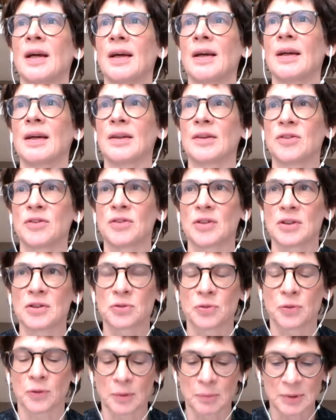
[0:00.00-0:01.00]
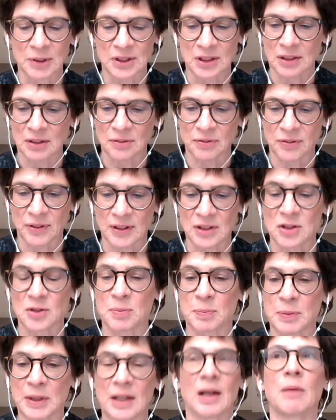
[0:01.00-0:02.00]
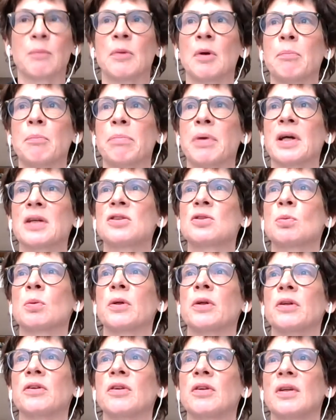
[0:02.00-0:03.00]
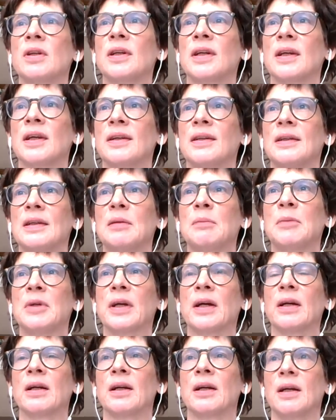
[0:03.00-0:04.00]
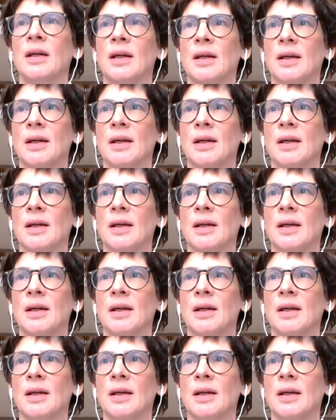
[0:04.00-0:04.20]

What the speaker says: transformative has become a buzzword in academia.